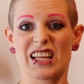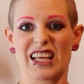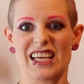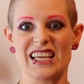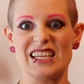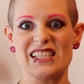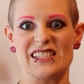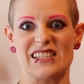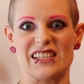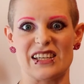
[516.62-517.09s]

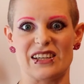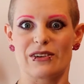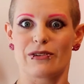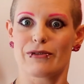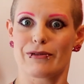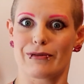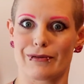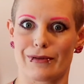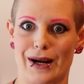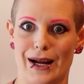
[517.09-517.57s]
Easy,
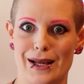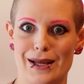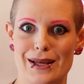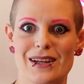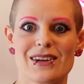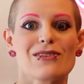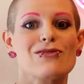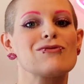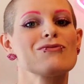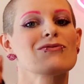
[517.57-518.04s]

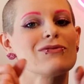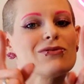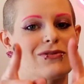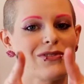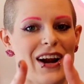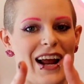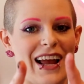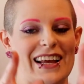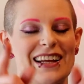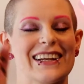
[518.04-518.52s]
right?
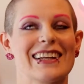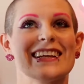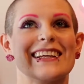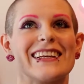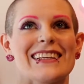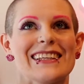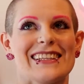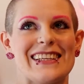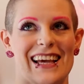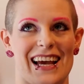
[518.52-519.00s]
Right,
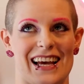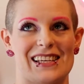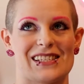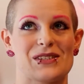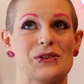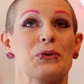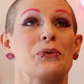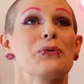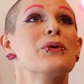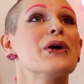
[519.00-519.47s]

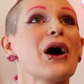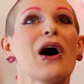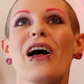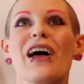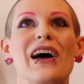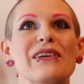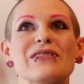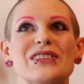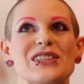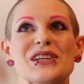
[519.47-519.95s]
yes. We
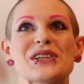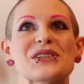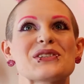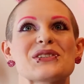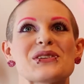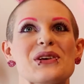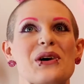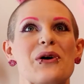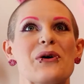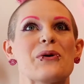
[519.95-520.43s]
all have dish
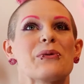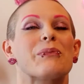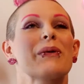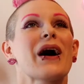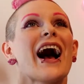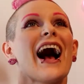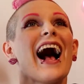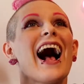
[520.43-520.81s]
soap.